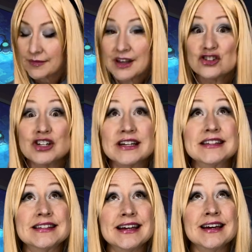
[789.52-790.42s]
she could
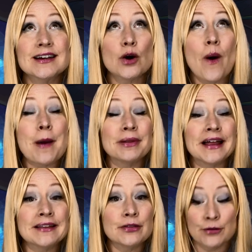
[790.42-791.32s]
see it quite
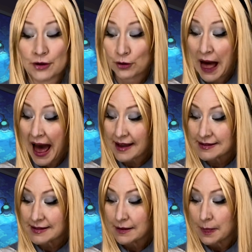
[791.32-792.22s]
plainly through the
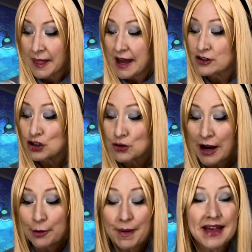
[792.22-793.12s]
glass, and she tried
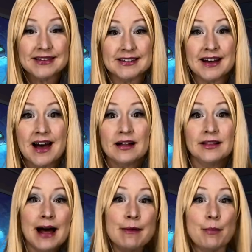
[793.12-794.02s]
her best to
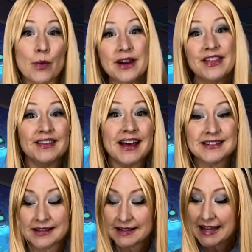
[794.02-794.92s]
climb up one of the legs
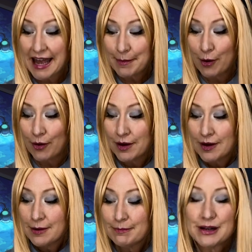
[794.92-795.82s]
of the table,
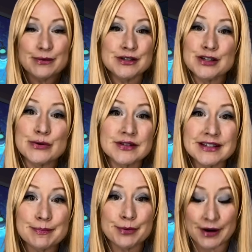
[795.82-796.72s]
but it was too
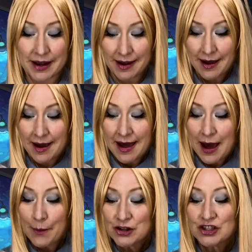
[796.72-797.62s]
slippery,
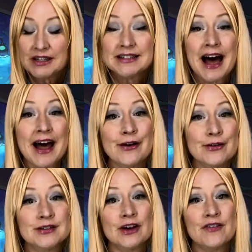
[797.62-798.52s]
and when she had tired
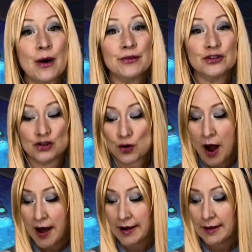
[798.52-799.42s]
herself out with
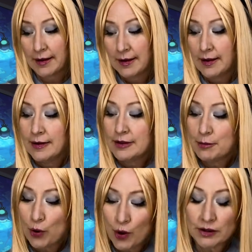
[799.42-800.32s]
trying, the
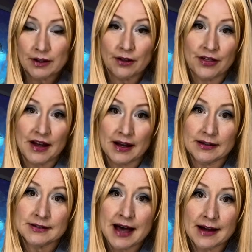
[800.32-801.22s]
poor little thing
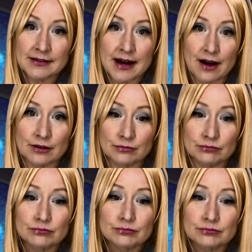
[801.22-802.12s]
sat down
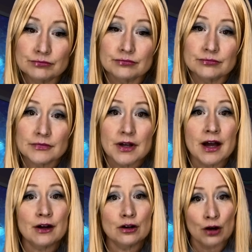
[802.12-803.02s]

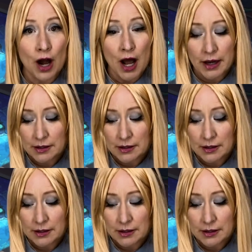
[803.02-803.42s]
and cried.